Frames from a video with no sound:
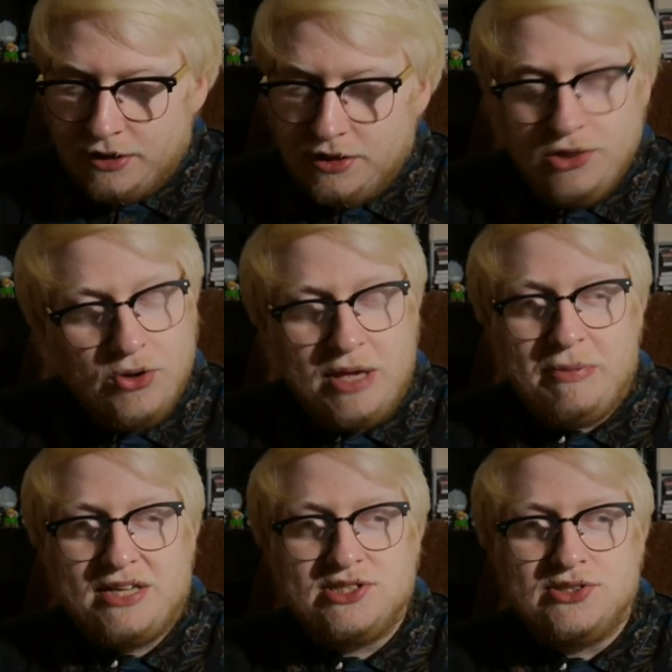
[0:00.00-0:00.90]
The lucky
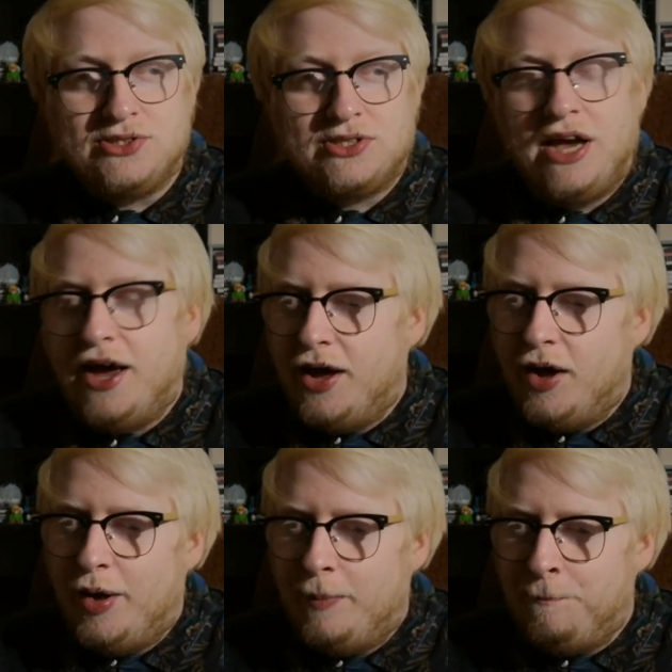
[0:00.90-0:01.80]
bastard.
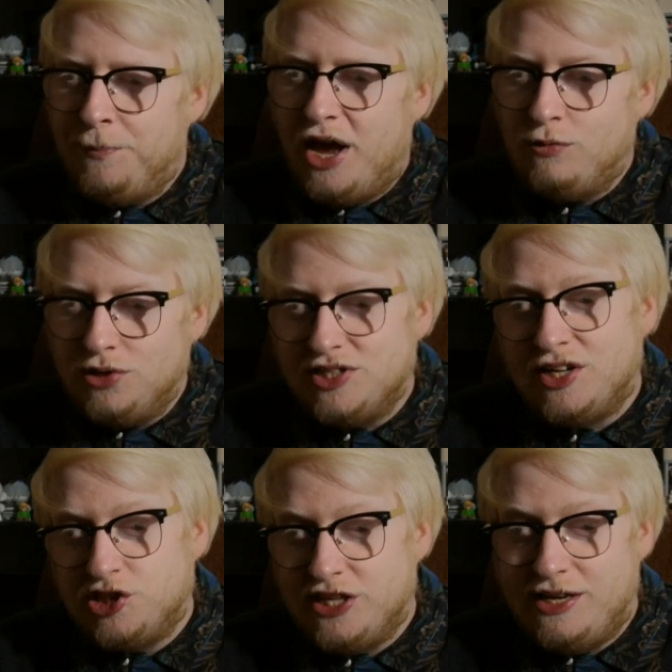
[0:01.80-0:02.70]
I was
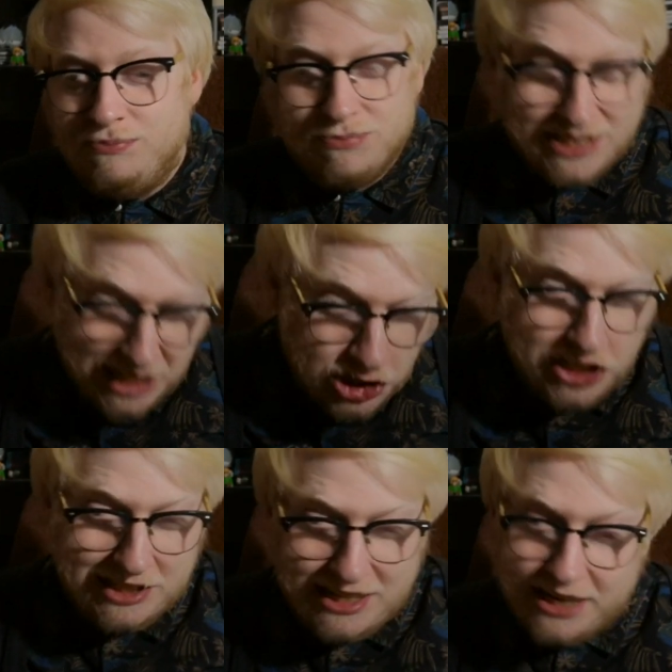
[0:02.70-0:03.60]
actually
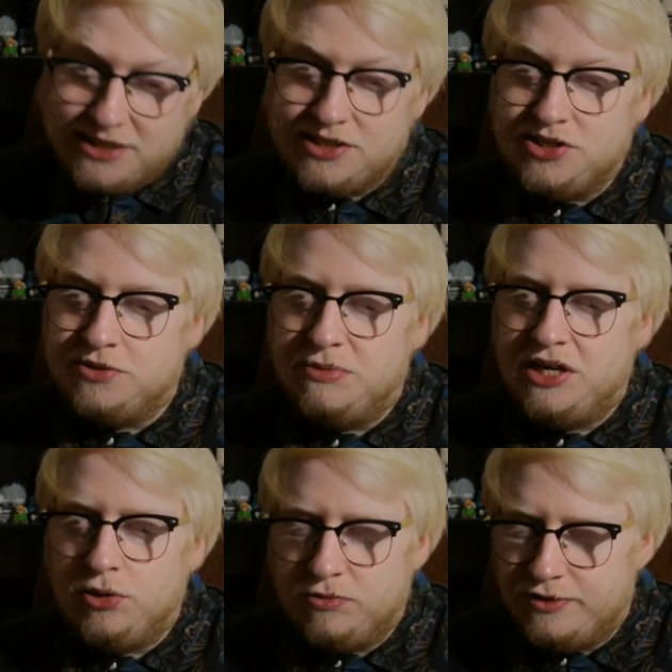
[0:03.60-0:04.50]
potentially intending to meet
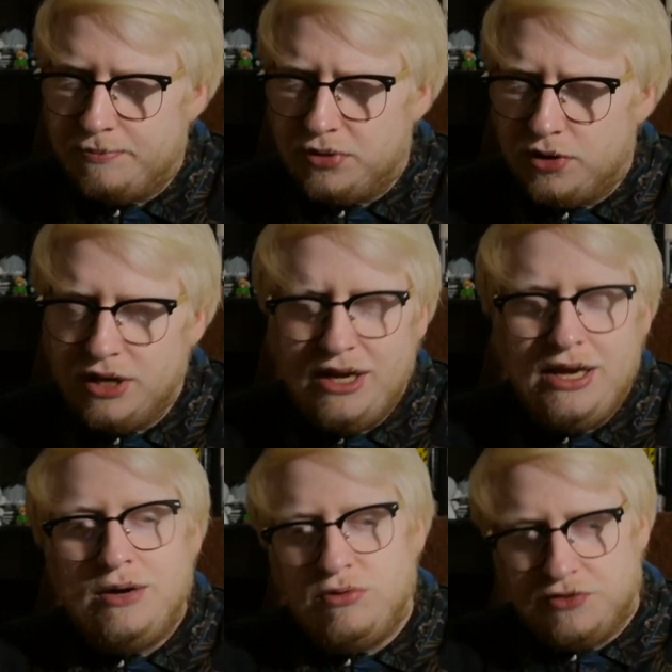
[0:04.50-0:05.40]
up with him, but
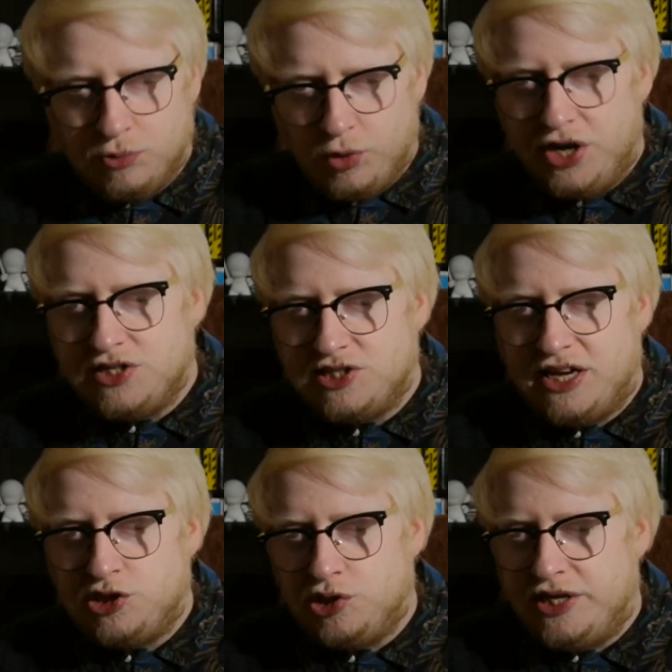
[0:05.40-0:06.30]
with the work
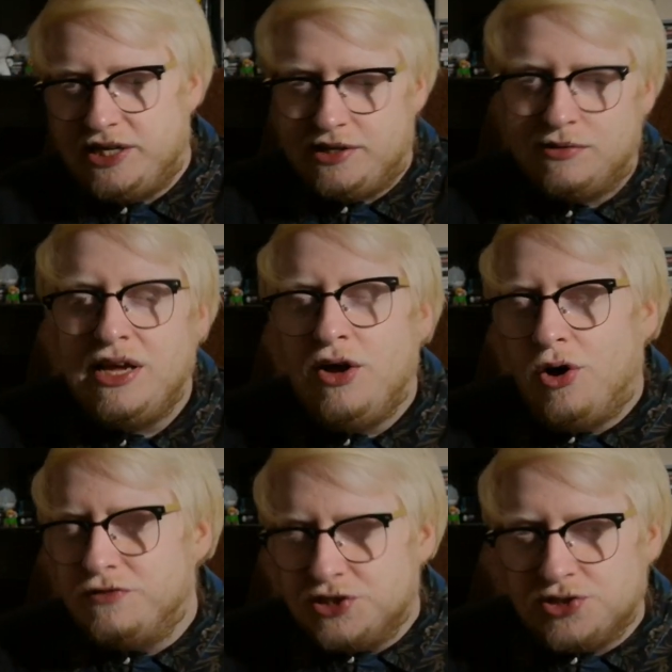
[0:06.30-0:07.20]
scheduling and
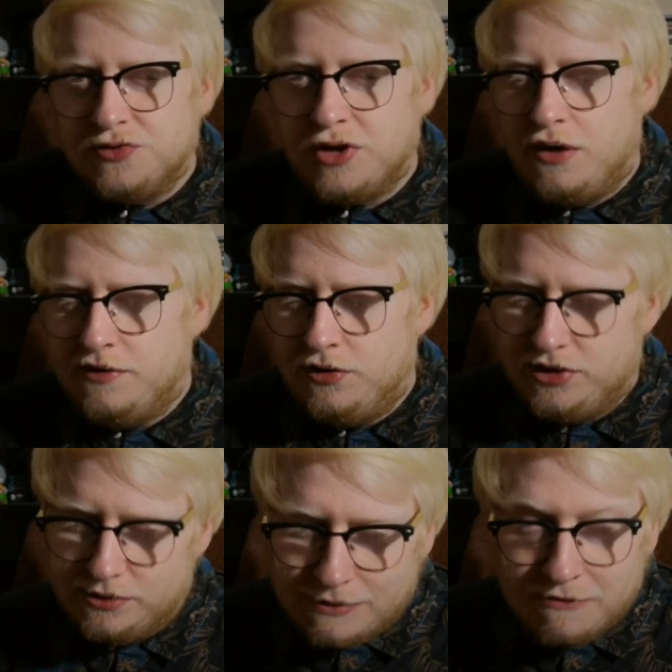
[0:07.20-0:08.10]
other stuff going on
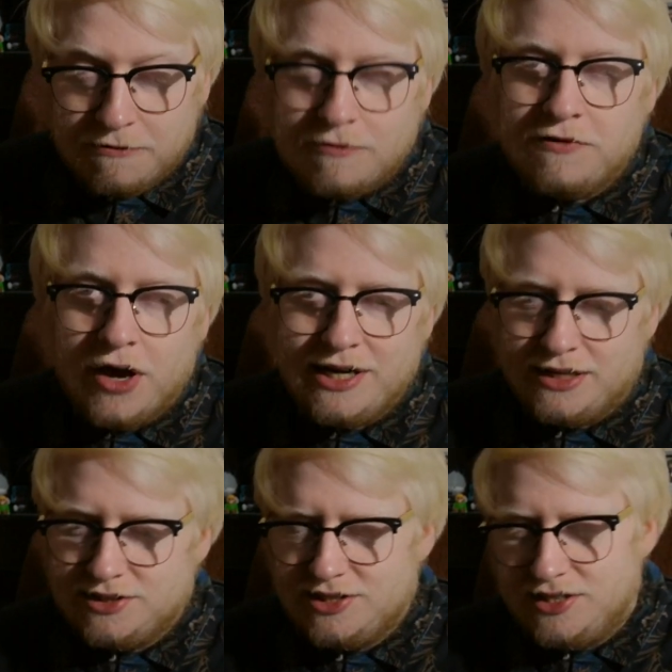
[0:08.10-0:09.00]
in
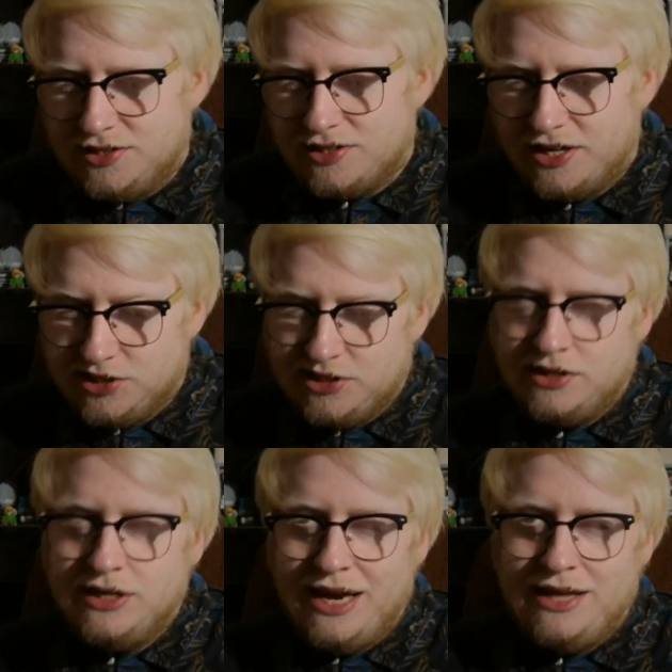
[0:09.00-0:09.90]
finances, I had
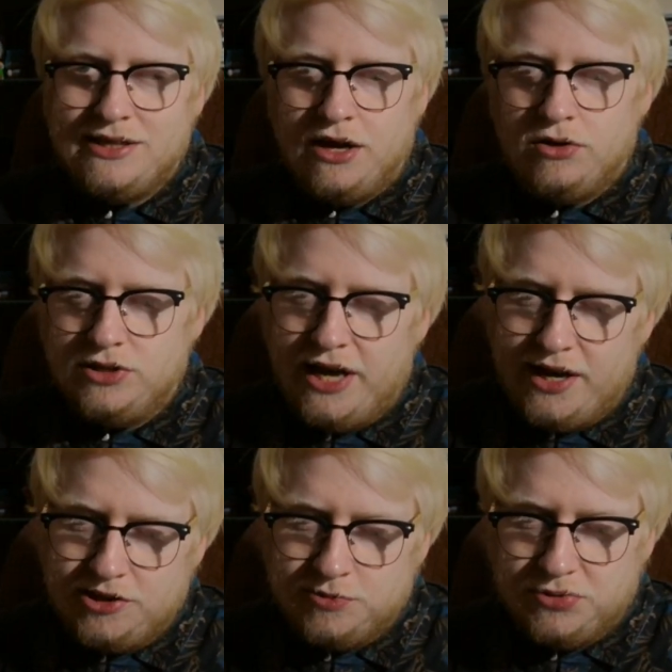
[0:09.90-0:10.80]
to hit that on the
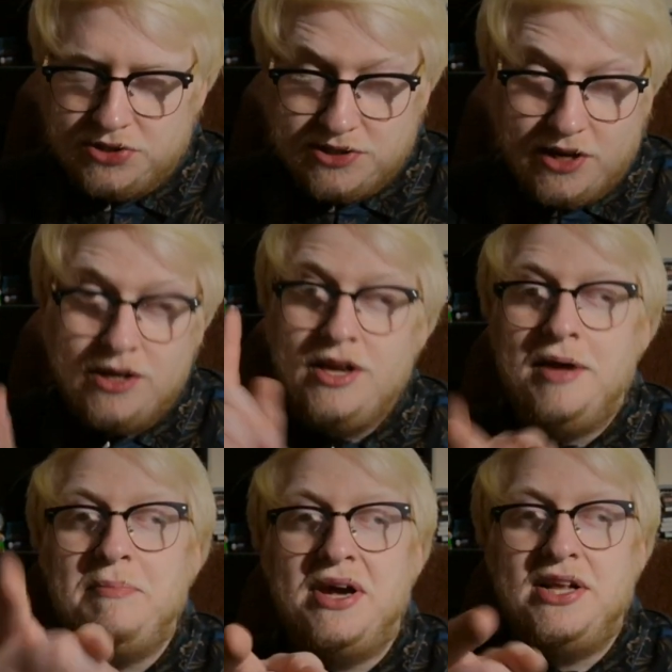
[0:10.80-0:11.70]
head. But
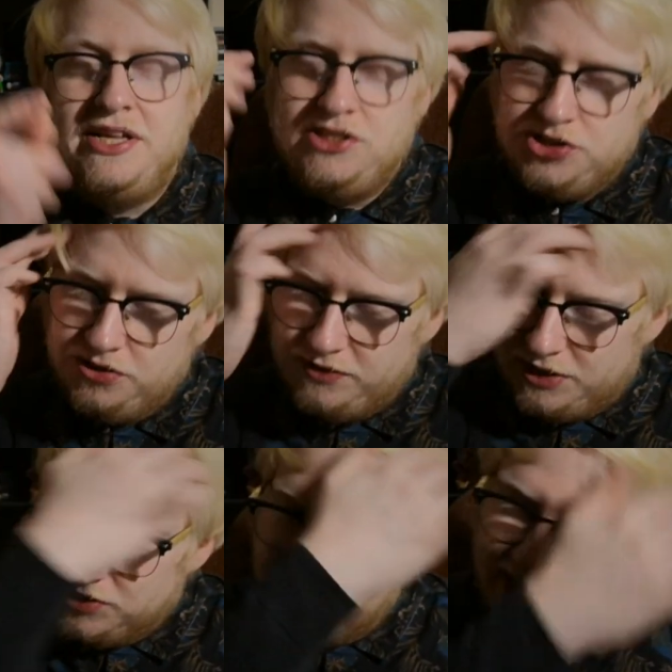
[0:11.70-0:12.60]
Berlin
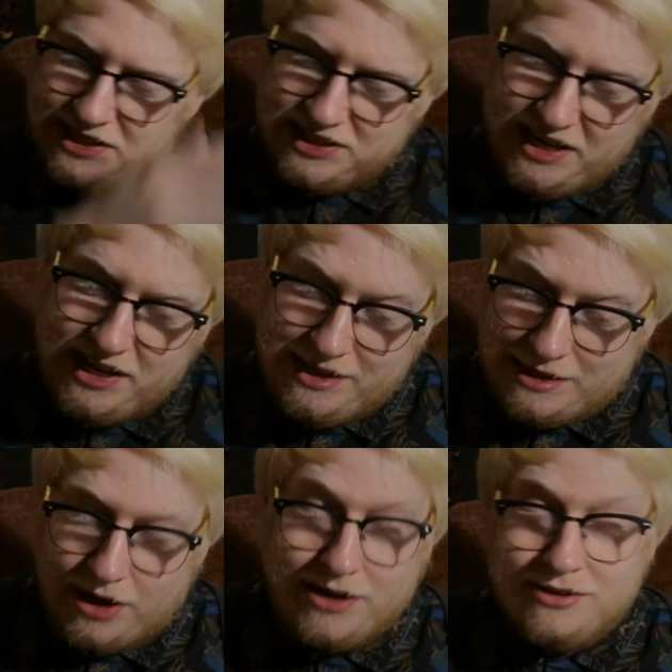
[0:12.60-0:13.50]
2018
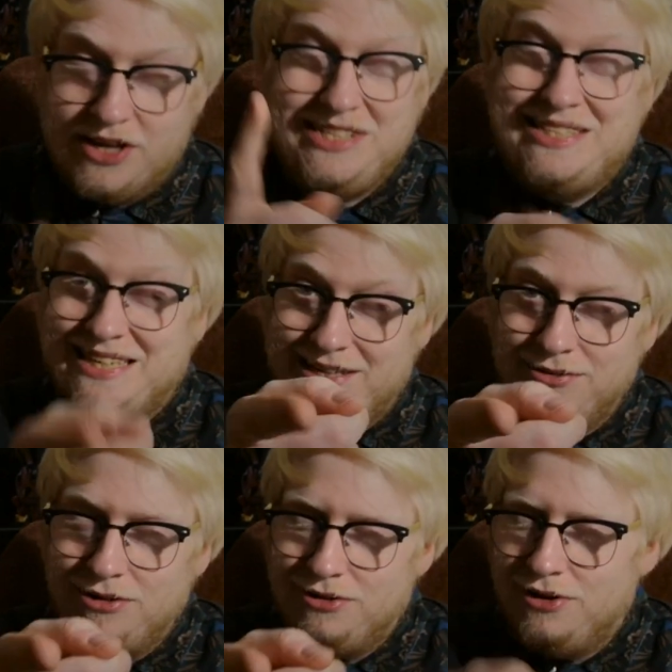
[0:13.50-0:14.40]
and 19,
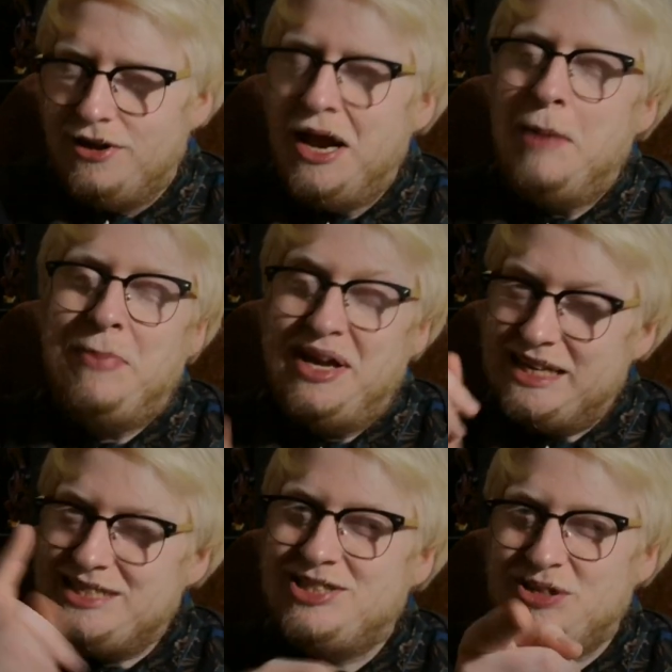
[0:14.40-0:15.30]

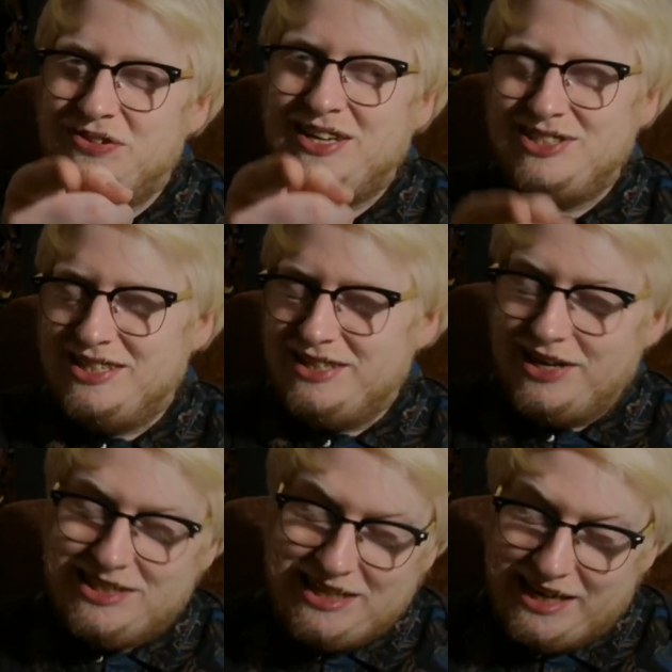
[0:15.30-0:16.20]
Berlin
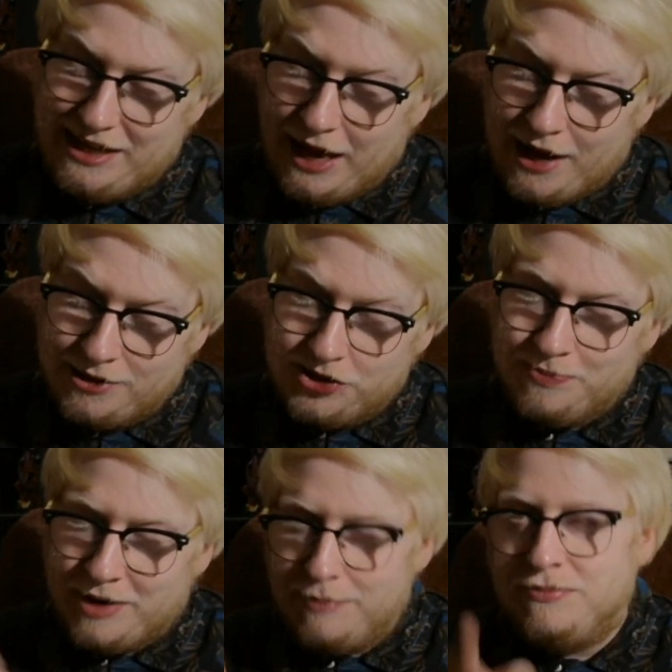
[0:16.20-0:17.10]
2019 and
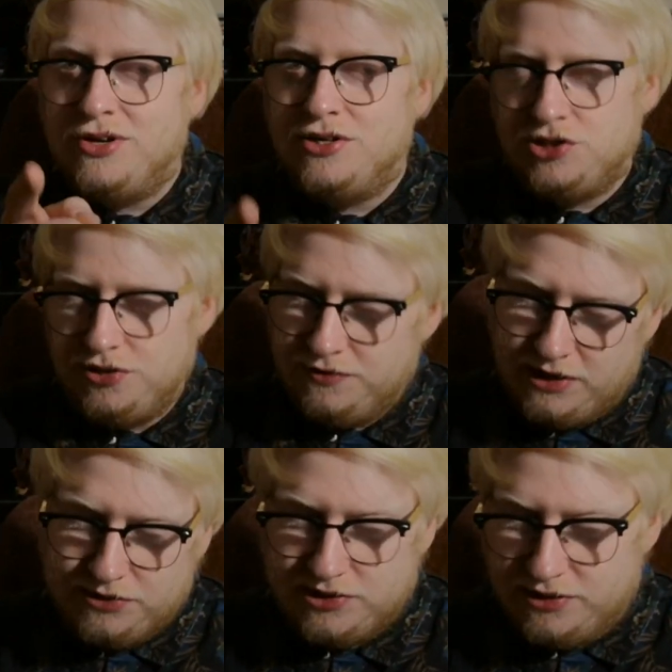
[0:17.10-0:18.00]
Bamberg
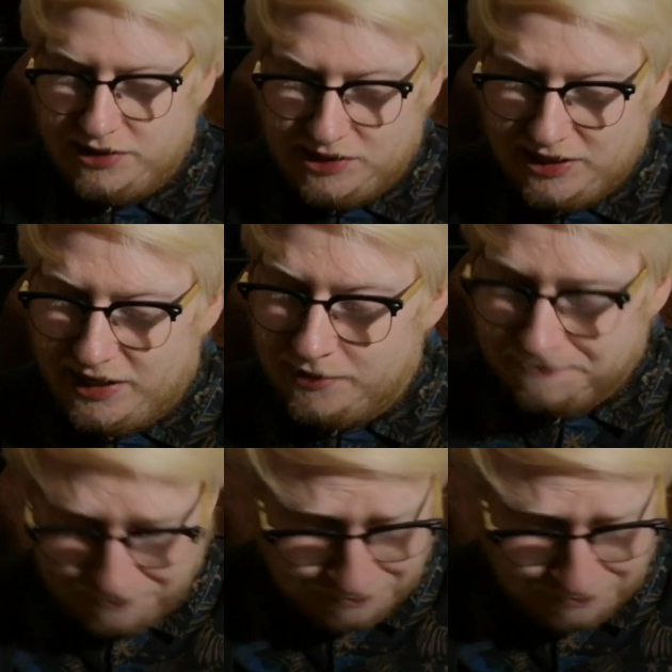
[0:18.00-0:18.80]
2019.